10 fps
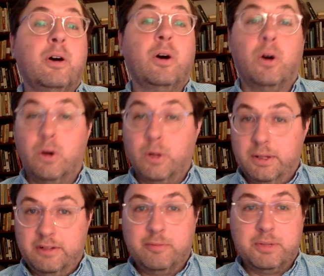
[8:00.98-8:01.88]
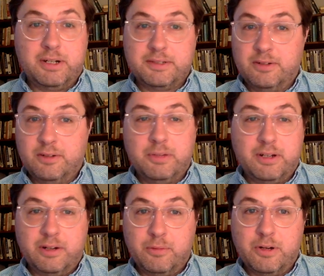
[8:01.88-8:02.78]
all of Bach's
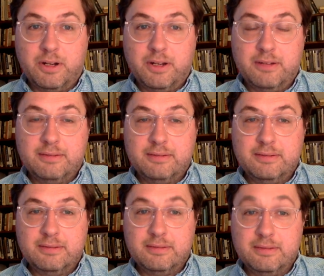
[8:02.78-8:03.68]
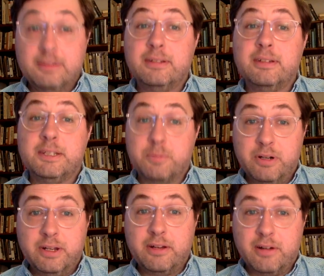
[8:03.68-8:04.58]
harmonic work. It's
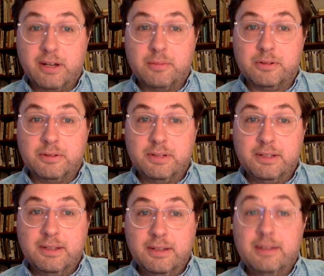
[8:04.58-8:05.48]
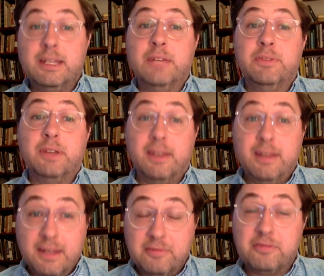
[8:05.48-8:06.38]
pretty incredible. If you
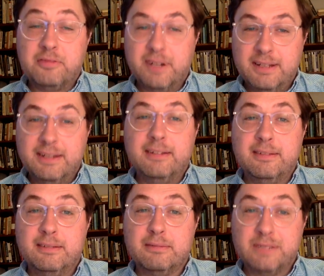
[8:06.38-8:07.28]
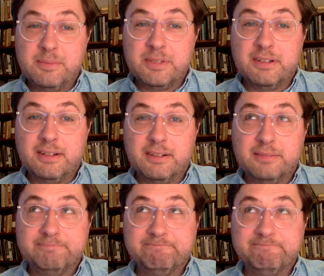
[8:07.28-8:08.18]
can't find it in the Riemenschneider,